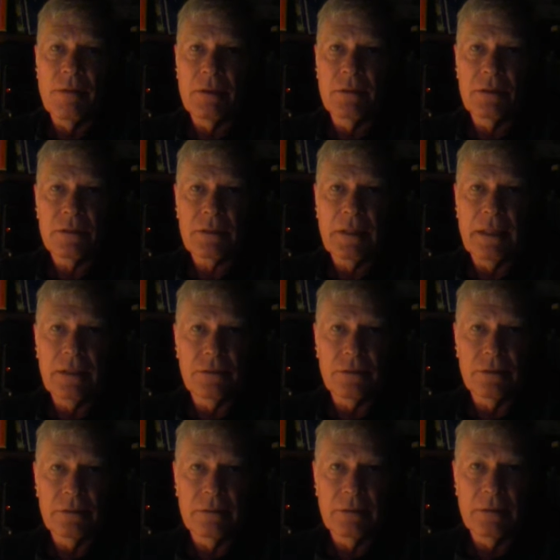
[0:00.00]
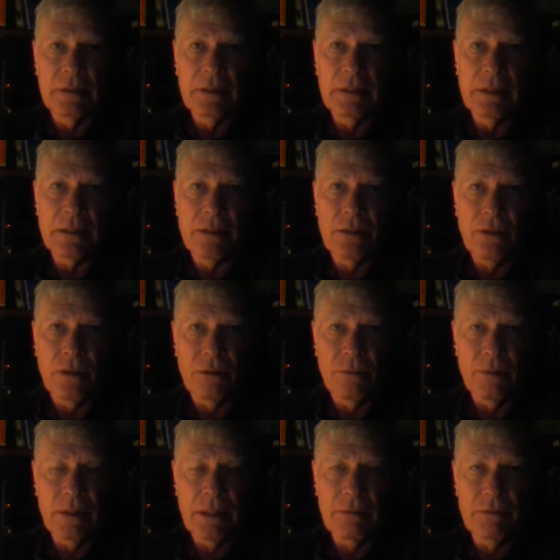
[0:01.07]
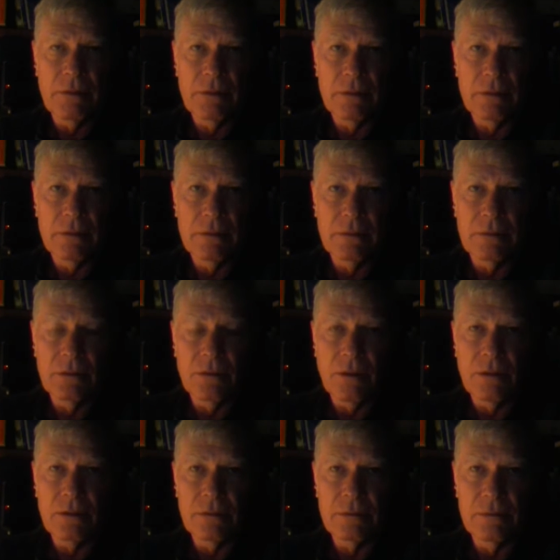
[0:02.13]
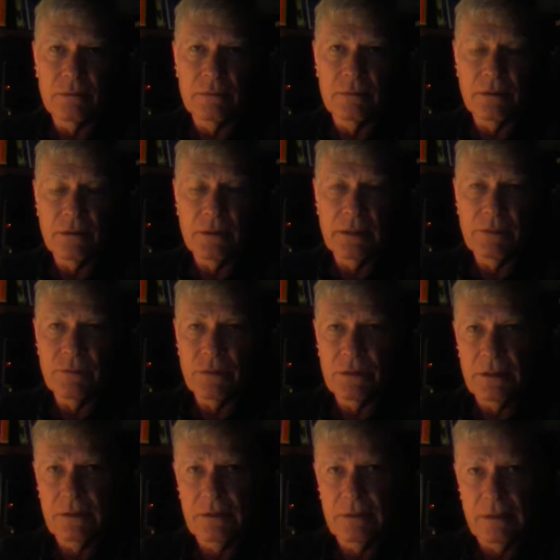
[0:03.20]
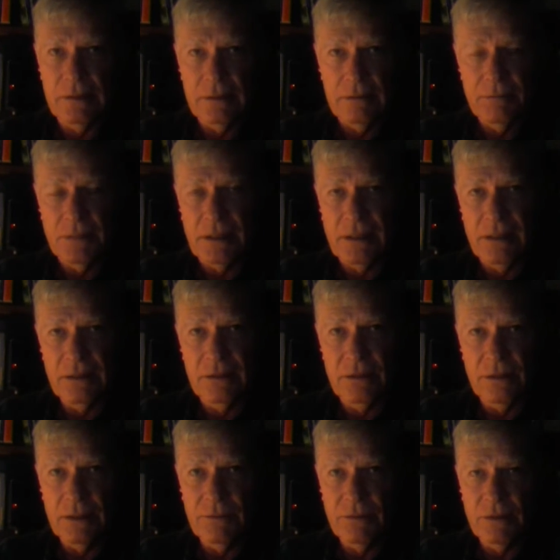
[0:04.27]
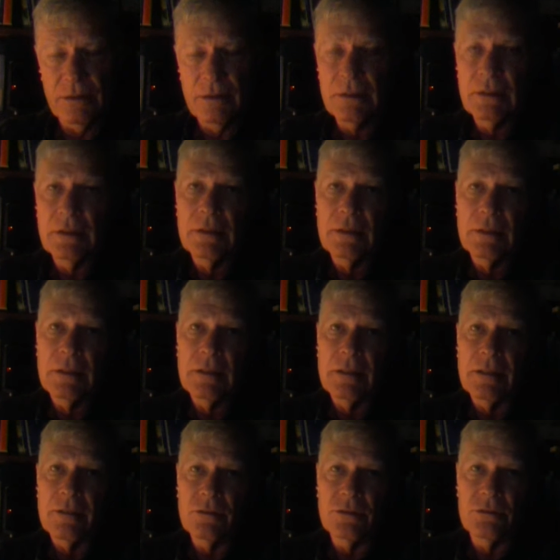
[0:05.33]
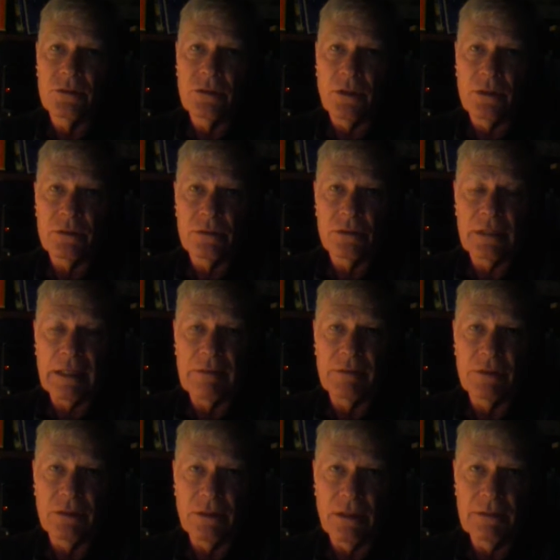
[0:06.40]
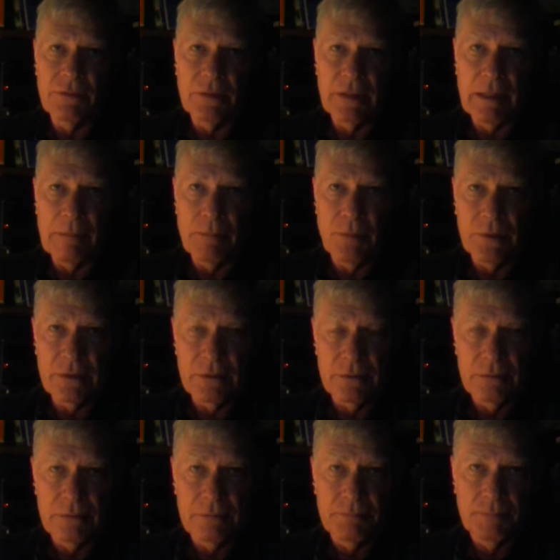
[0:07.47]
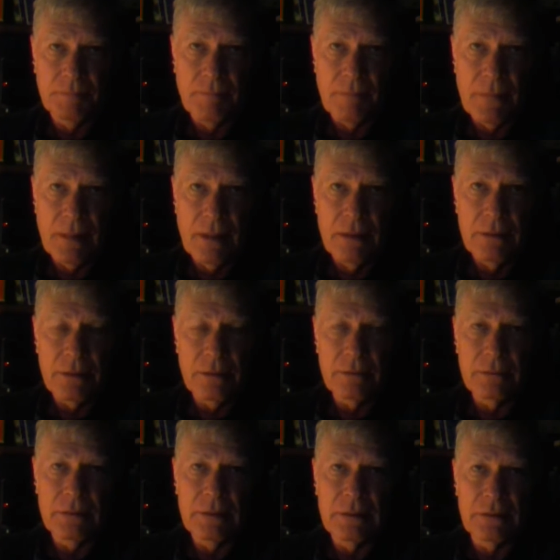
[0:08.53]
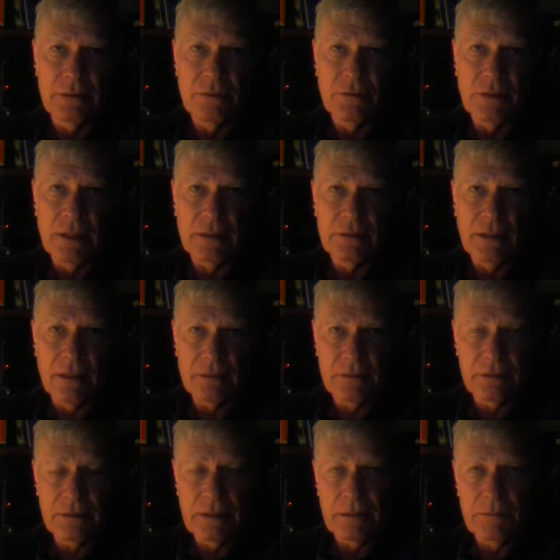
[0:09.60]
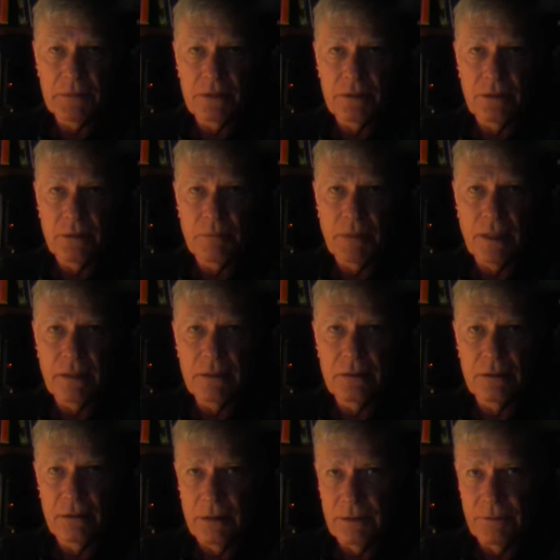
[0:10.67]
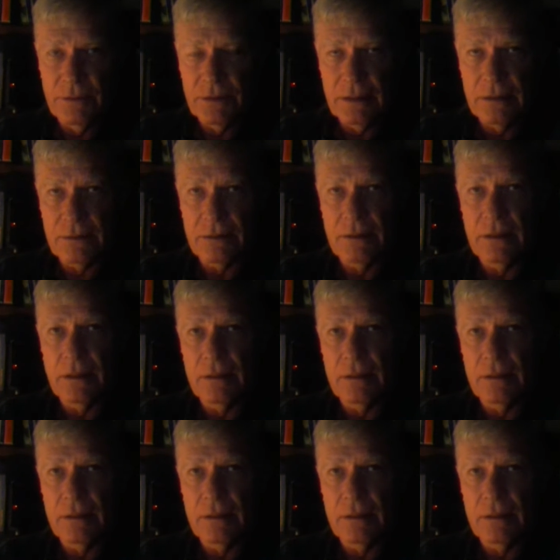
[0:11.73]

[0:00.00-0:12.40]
they're just cancer, and they occur wherever your liver sends it, because your liver is in charge of saving your life at that point. So you've got toxins coming into your body, and your liver says,